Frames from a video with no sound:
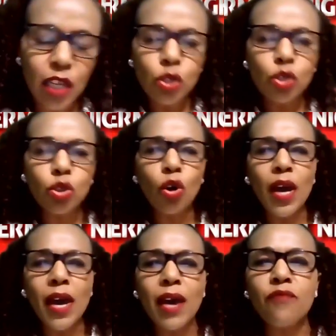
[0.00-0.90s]
So
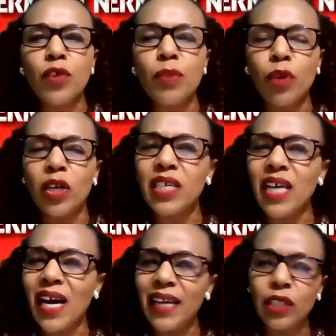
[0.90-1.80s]
everybody,
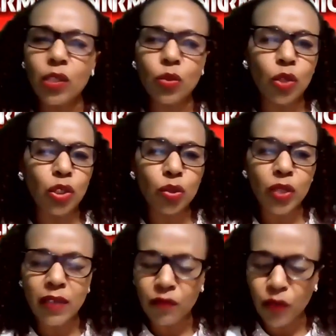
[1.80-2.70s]
I just want to
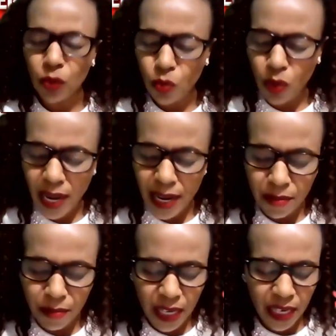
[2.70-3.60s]
give you
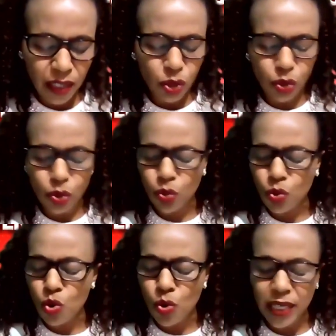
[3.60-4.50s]
1 minute to
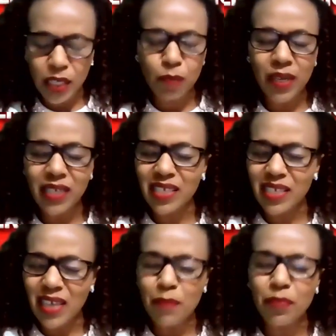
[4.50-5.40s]
whisper
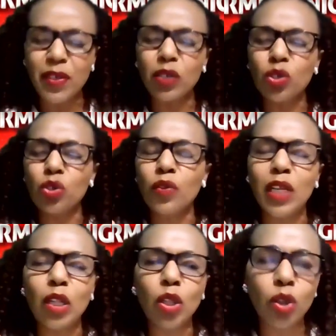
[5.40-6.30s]
something to
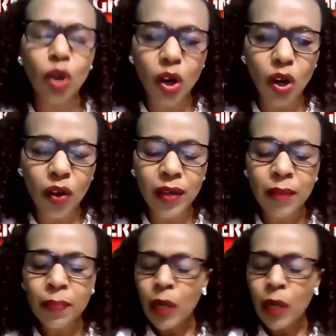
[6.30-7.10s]
the Lord.